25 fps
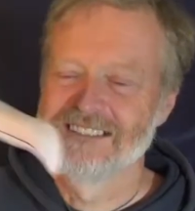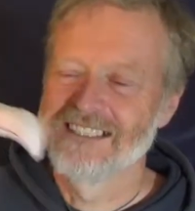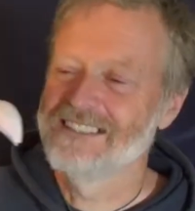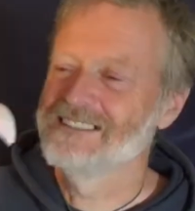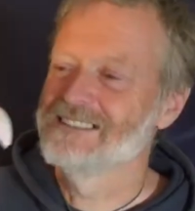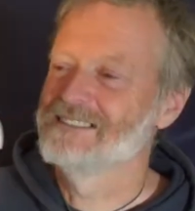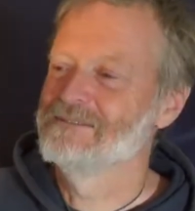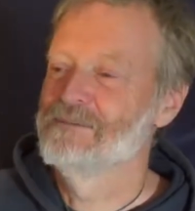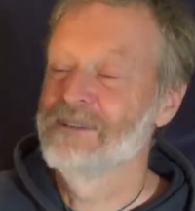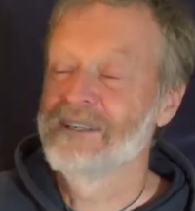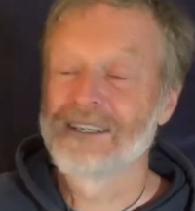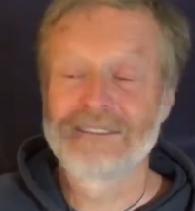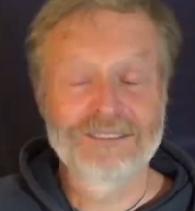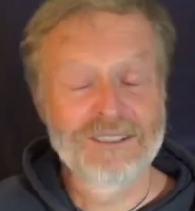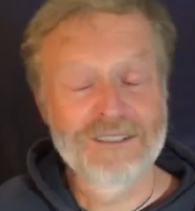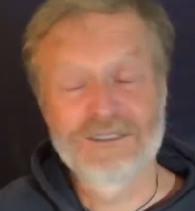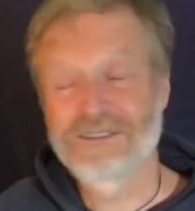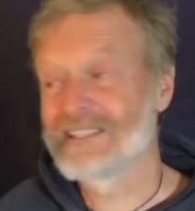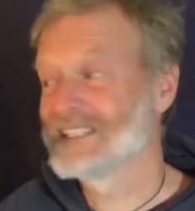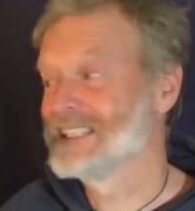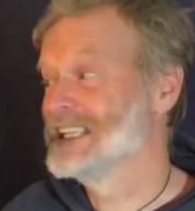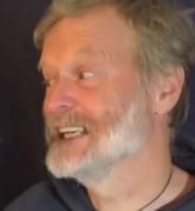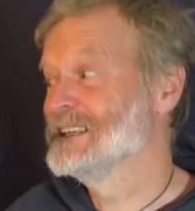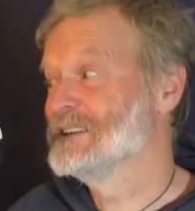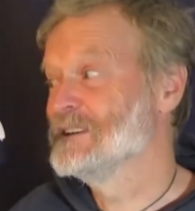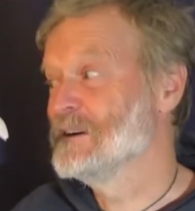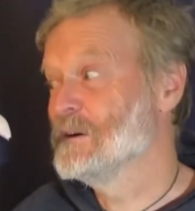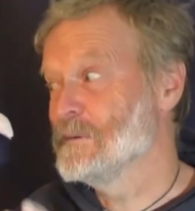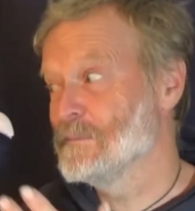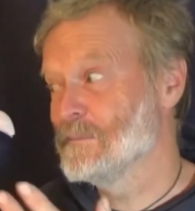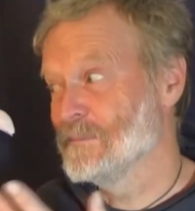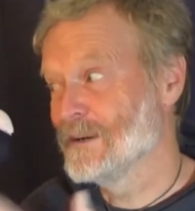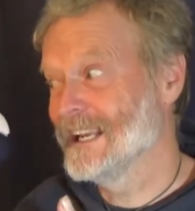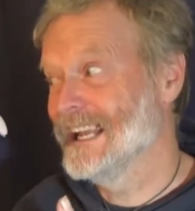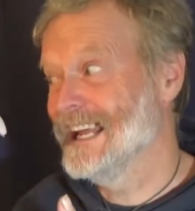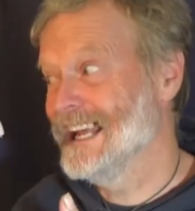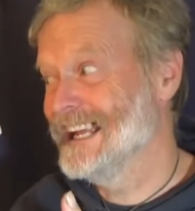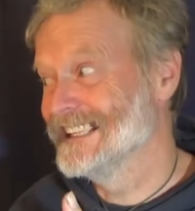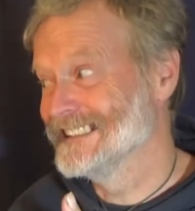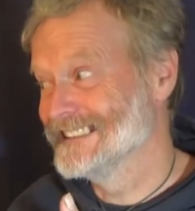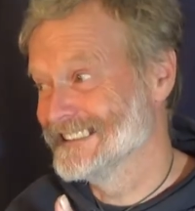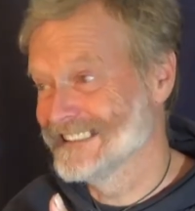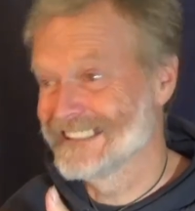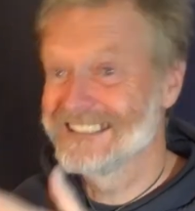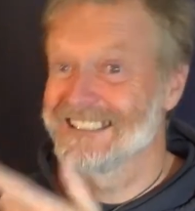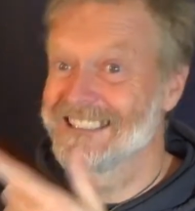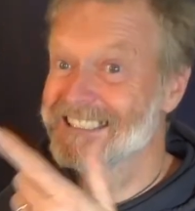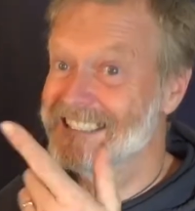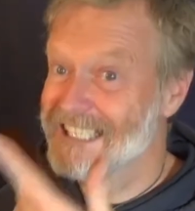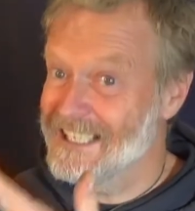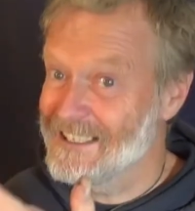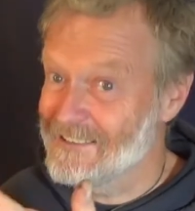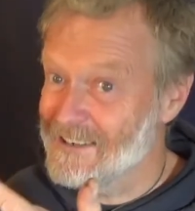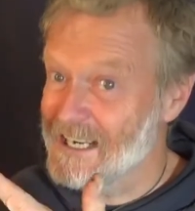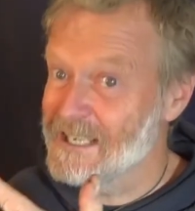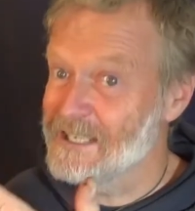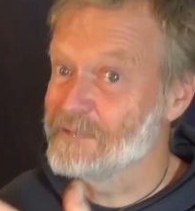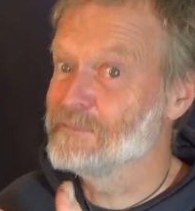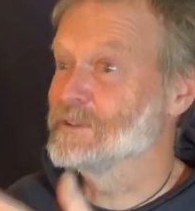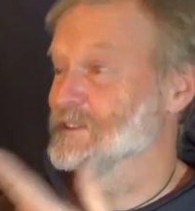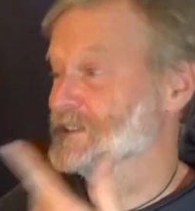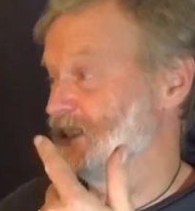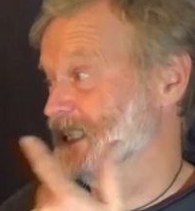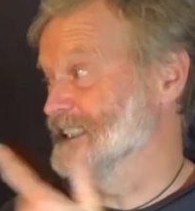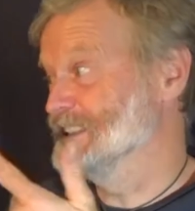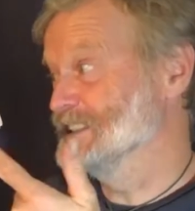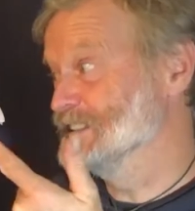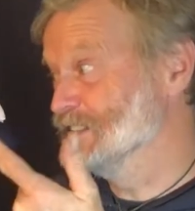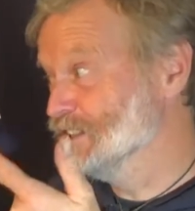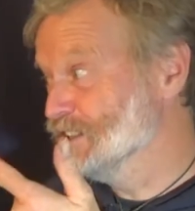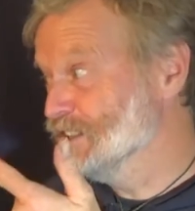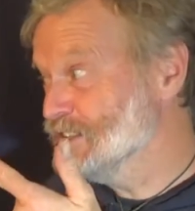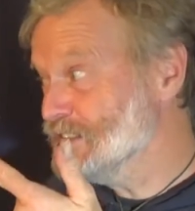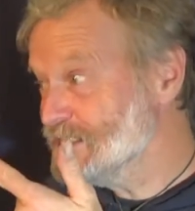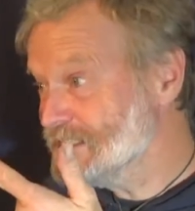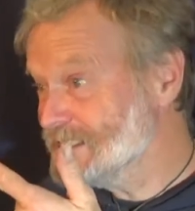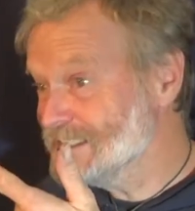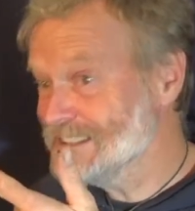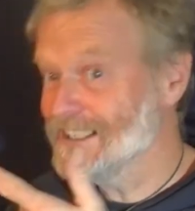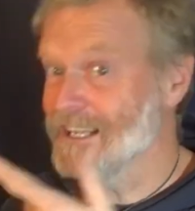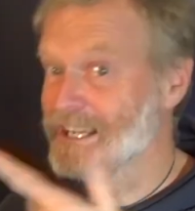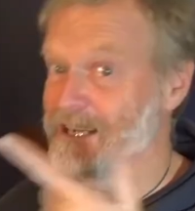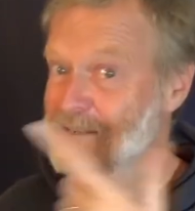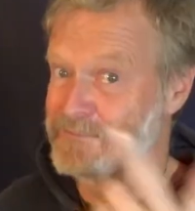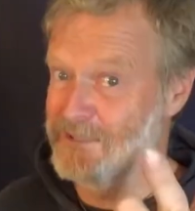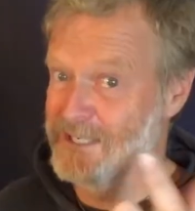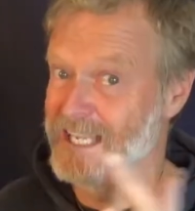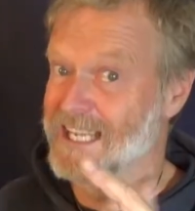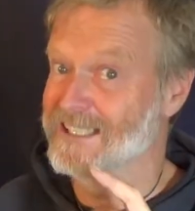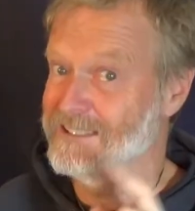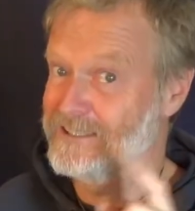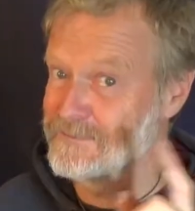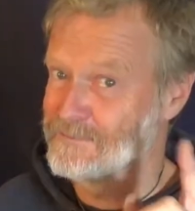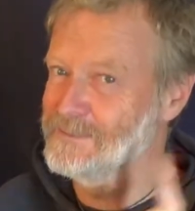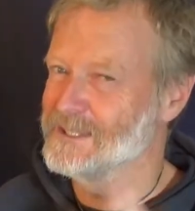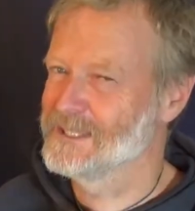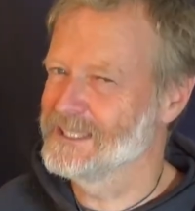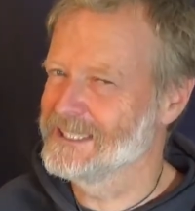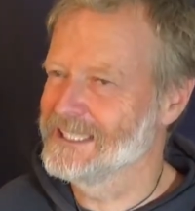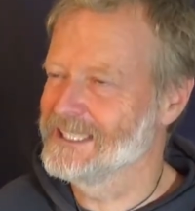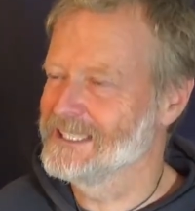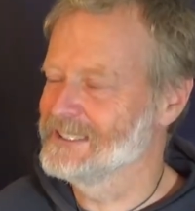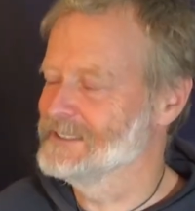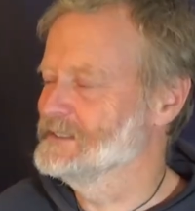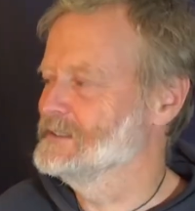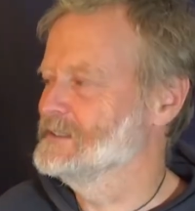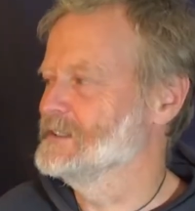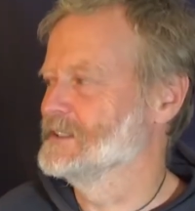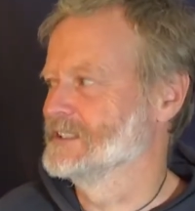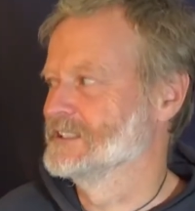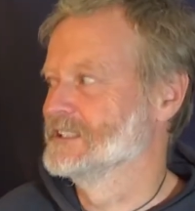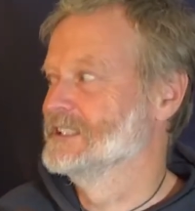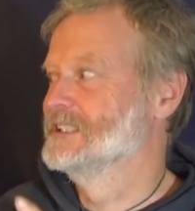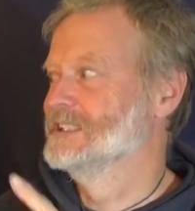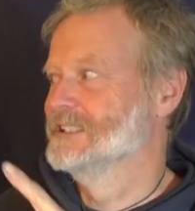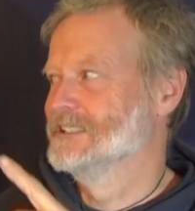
Of course, they're not plants. They're animals. They look like plants, but they're not.